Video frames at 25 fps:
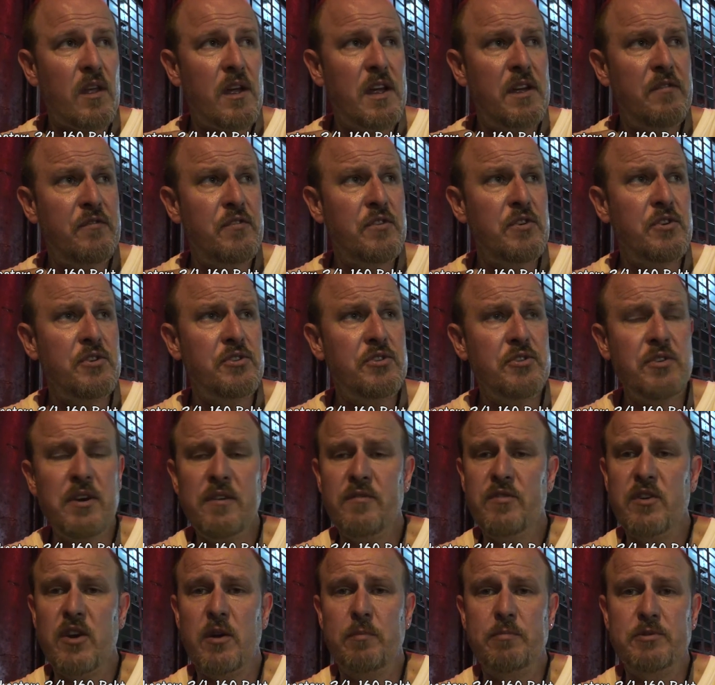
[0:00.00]
If you do
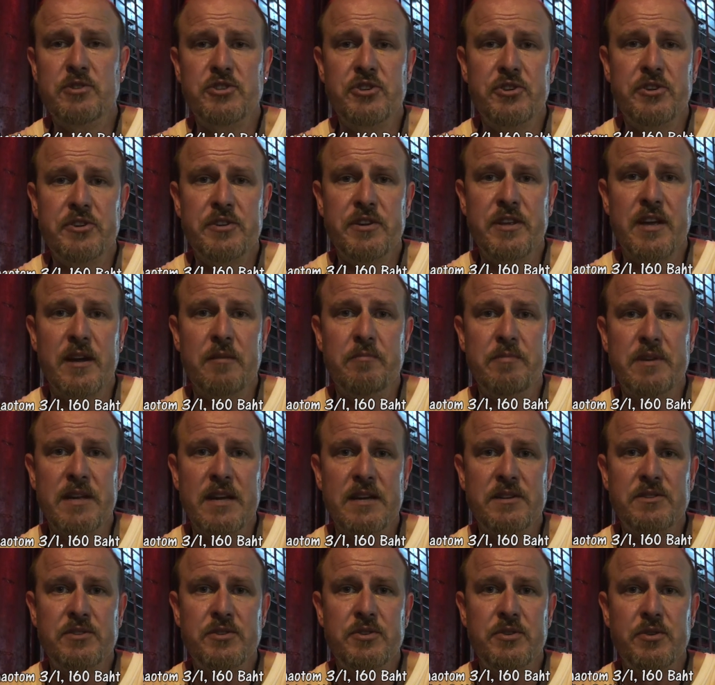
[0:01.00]
have the opportunity to come
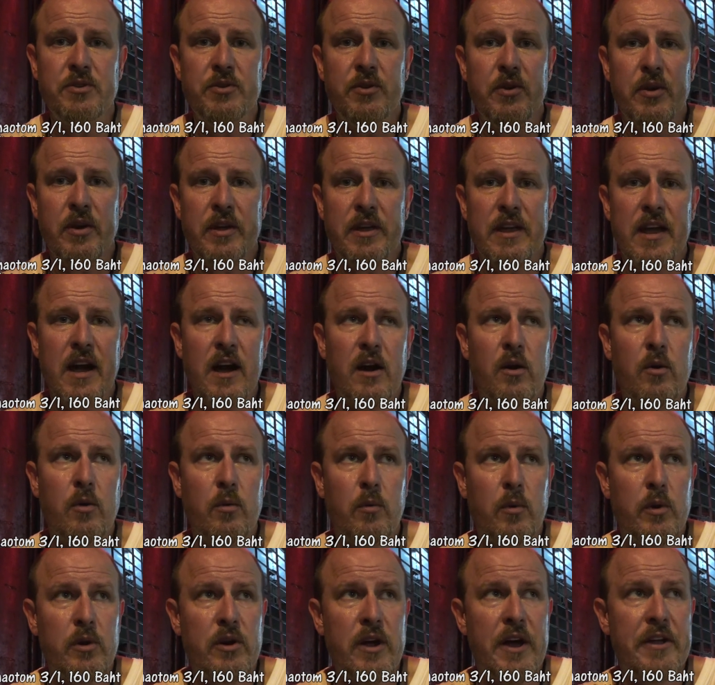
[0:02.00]
down to
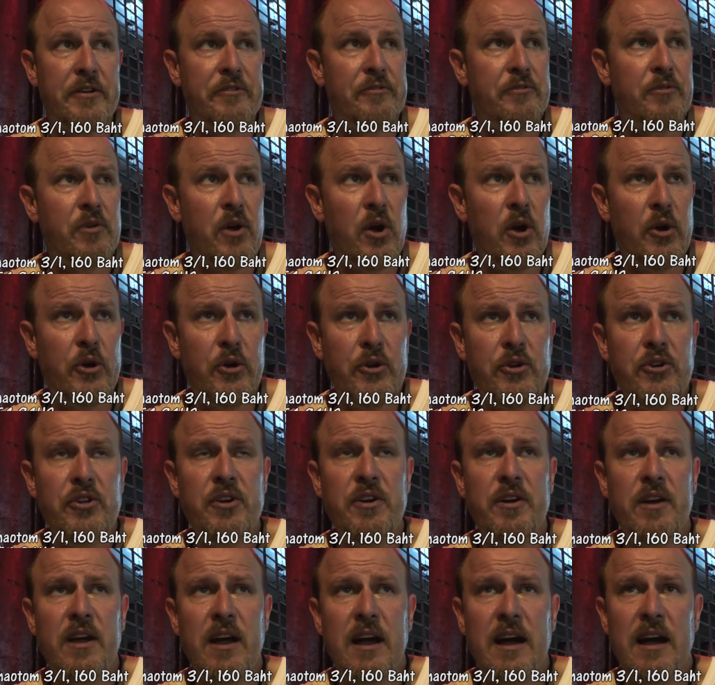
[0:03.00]
Yaowarat Road
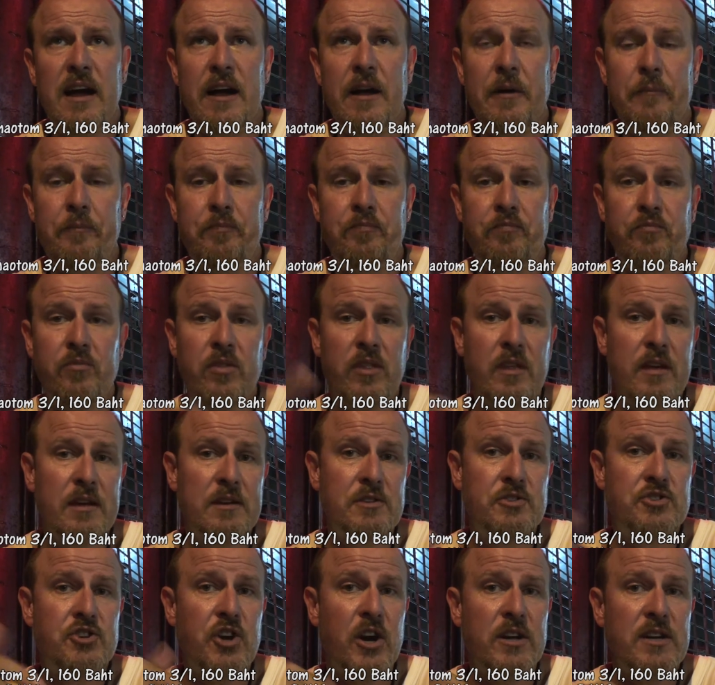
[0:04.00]

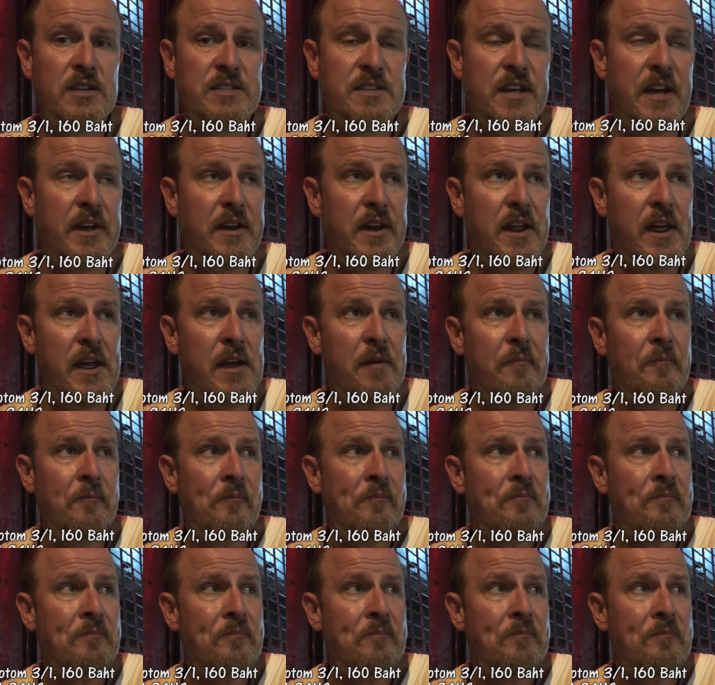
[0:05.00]
in Chinatown here,